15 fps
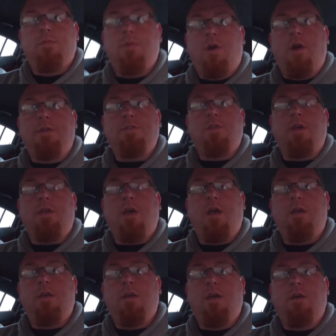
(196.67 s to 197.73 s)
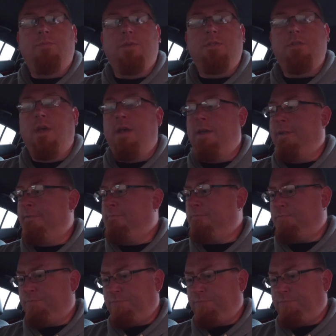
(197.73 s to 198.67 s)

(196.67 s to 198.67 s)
All right, so like I was saying,